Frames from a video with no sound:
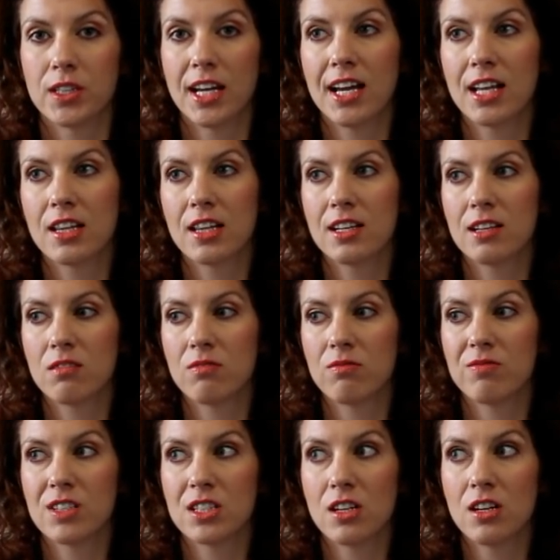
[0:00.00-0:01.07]
And
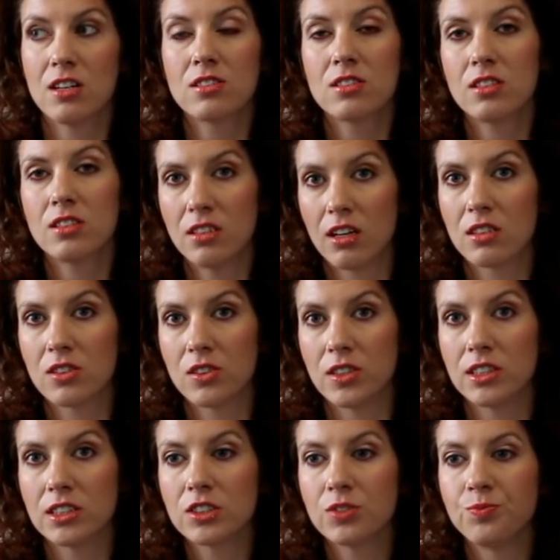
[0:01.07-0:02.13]
we talked to the
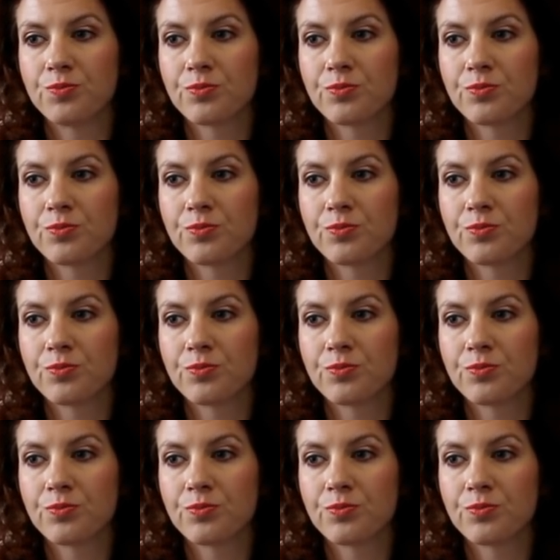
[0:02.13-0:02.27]
doctors,